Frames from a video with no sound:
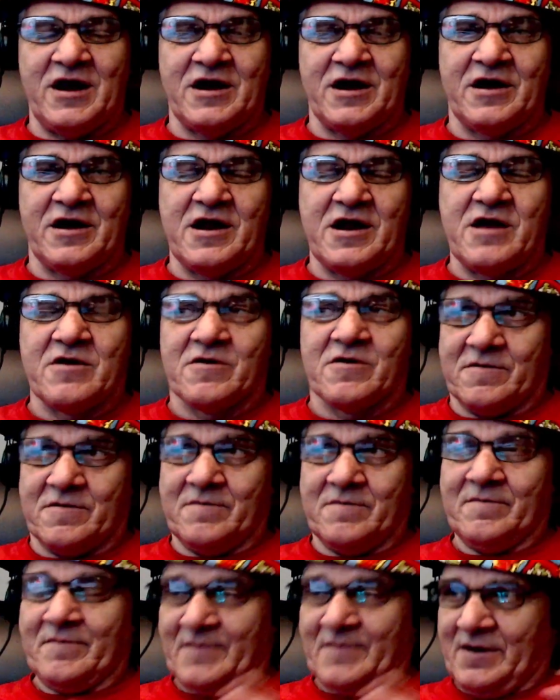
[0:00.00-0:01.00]
of the year.
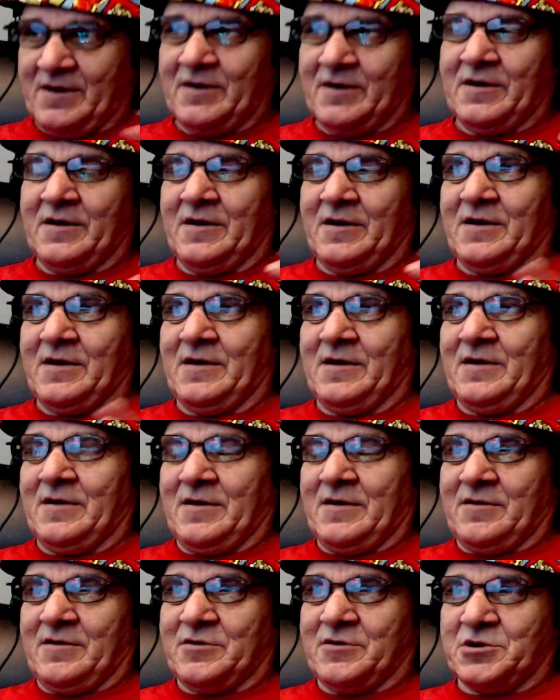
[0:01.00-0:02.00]

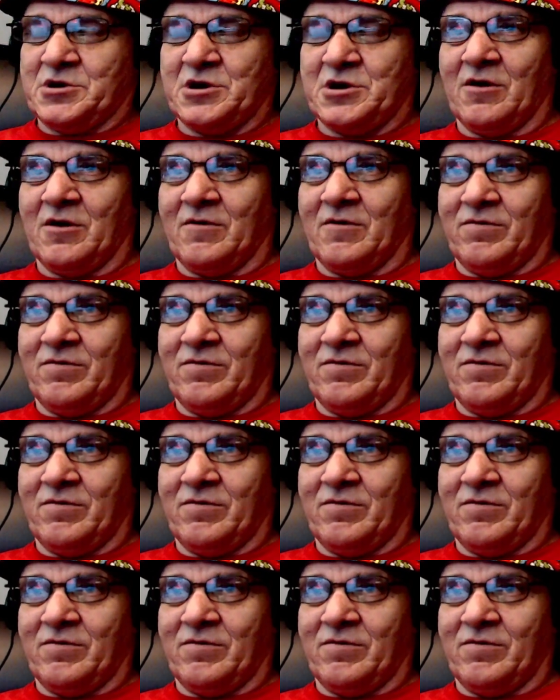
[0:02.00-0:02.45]
So,